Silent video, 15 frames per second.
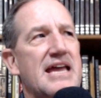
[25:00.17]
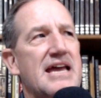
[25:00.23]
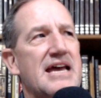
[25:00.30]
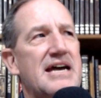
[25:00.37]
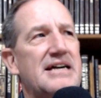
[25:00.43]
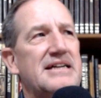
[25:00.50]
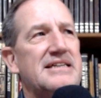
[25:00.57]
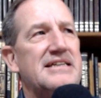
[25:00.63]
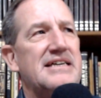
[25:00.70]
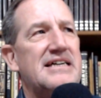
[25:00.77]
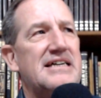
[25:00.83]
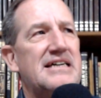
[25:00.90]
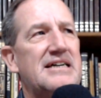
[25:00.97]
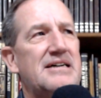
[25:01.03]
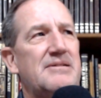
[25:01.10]
And
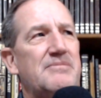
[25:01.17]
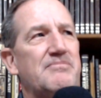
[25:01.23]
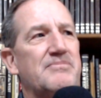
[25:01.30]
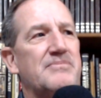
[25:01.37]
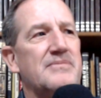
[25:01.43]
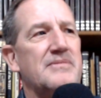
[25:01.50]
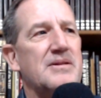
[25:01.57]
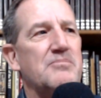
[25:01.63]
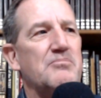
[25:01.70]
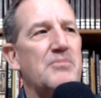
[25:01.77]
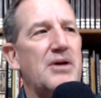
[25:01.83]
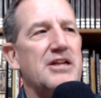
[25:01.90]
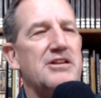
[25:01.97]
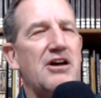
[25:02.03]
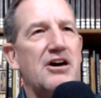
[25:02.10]

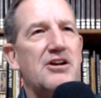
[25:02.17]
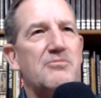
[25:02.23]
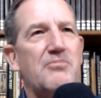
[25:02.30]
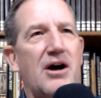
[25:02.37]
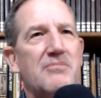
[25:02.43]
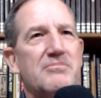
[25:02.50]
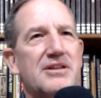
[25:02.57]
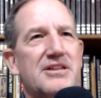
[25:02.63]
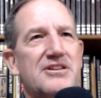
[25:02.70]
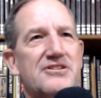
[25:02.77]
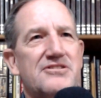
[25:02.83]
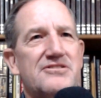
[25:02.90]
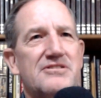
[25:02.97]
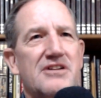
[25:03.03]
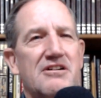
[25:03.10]
my daughter bought me
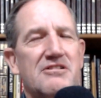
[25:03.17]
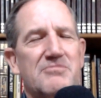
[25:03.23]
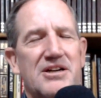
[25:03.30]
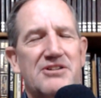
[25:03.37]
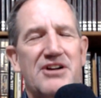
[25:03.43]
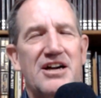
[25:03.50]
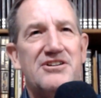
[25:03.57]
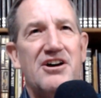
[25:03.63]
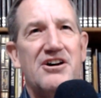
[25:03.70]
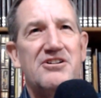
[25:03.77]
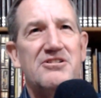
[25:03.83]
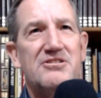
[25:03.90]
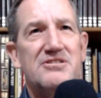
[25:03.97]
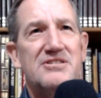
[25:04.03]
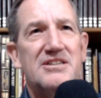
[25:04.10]
this, or my
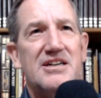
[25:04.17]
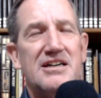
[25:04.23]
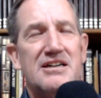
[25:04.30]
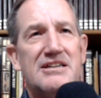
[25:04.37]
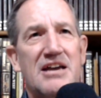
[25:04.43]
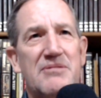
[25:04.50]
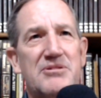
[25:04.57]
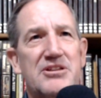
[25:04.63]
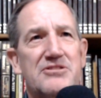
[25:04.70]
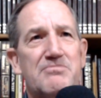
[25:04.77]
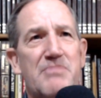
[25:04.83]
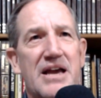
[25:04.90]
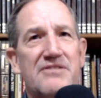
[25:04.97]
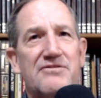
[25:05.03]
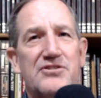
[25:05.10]
granddaughter gave me this
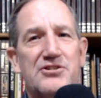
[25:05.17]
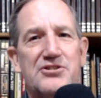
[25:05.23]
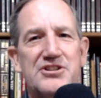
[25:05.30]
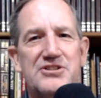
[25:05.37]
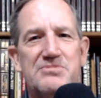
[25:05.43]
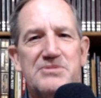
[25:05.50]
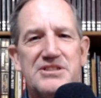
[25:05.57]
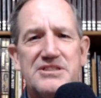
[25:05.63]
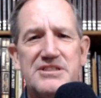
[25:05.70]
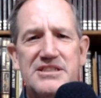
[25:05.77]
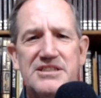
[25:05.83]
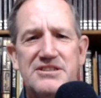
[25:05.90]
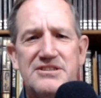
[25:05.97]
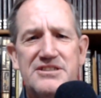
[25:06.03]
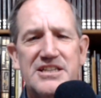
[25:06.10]
bank for Christmas, and
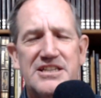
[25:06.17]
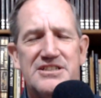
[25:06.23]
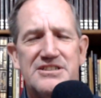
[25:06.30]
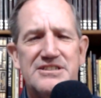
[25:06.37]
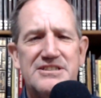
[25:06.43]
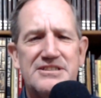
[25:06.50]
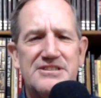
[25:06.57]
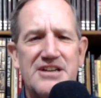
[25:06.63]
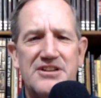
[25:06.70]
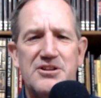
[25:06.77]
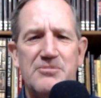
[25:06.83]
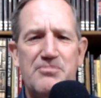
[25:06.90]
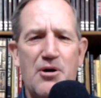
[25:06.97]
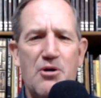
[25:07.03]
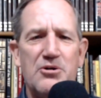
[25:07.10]
it says, it's got
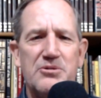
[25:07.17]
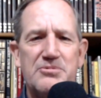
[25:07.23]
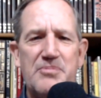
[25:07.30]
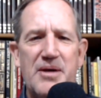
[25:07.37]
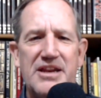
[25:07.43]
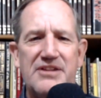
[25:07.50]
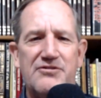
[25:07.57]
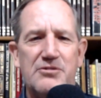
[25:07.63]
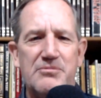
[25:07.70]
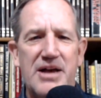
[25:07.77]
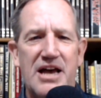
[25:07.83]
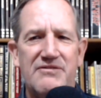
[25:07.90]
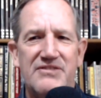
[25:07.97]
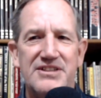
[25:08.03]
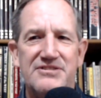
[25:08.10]
the poem "Penny from
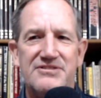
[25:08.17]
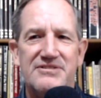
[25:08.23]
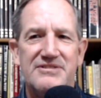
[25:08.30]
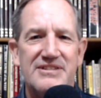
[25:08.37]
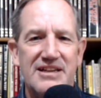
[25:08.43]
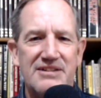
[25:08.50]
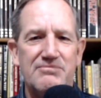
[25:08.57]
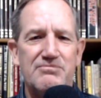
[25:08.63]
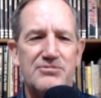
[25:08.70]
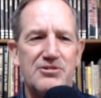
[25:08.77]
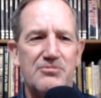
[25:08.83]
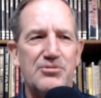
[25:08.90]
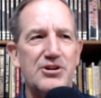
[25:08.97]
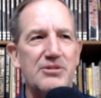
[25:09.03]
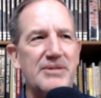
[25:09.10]
Heaven"
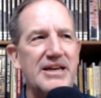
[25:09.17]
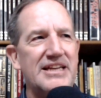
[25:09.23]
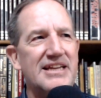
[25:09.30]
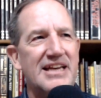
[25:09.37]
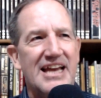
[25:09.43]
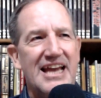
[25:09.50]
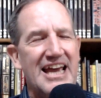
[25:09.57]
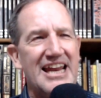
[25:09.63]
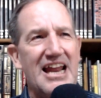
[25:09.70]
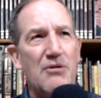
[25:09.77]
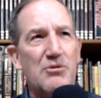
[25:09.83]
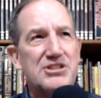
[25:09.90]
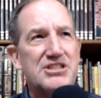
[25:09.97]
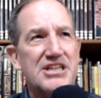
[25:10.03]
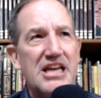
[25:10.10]
to put them in. And I
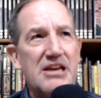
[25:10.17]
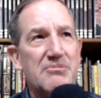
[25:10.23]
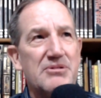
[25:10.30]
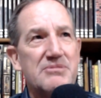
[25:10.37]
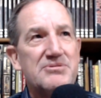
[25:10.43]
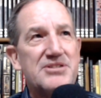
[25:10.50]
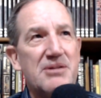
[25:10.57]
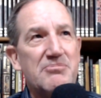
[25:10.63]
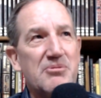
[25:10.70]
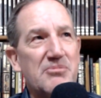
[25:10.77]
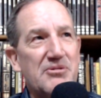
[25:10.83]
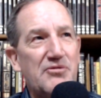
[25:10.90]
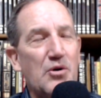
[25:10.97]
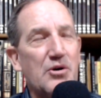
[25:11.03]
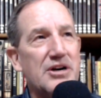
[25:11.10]
wasn't keeping them separate
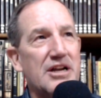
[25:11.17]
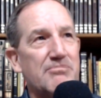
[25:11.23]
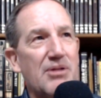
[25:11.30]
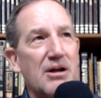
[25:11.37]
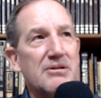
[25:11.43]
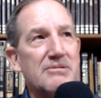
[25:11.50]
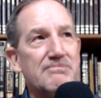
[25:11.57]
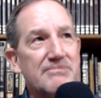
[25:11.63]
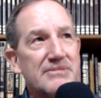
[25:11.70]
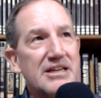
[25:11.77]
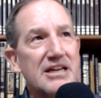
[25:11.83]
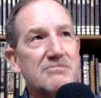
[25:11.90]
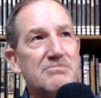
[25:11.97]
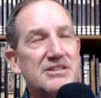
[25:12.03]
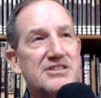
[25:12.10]
before, and I probably
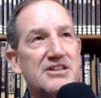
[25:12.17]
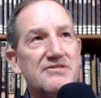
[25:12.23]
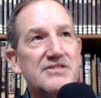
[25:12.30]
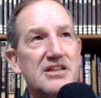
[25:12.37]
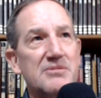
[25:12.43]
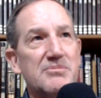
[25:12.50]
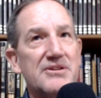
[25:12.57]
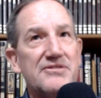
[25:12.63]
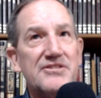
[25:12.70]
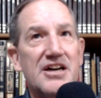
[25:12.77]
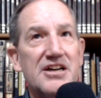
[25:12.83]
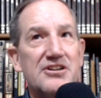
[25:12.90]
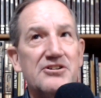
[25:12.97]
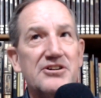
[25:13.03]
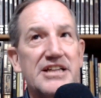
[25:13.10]
kicked myself a little bit for
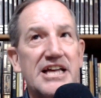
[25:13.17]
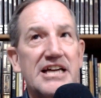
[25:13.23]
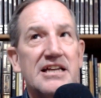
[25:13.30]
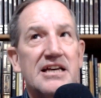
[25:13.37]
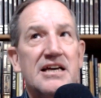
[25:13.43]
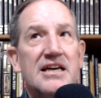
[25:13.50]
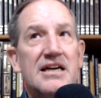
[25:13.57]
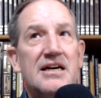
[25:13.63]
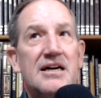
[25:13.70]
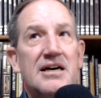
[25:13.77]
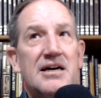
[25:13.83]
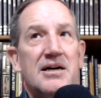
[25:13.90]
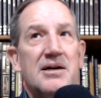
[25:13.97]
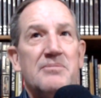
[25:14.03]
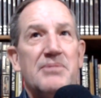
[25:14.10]
not doing that.
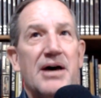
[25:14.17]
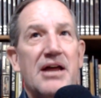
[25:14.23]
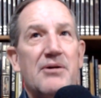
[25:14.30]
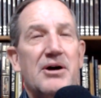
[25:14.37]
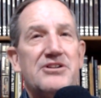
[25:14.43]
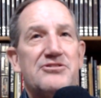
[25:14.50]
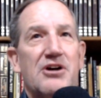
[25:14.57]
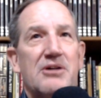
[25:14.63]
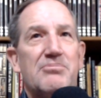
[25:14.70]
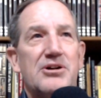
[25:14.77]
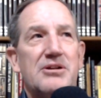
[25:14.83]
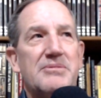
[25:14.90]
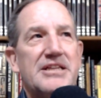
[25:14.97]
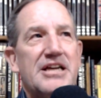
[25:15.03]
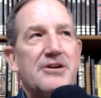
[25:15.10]
But anyway, so I put
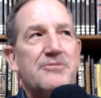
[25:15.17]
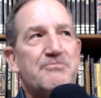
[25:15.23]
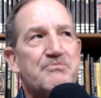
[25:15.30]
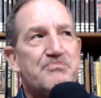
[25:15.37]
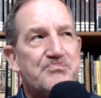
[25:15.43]
them in there.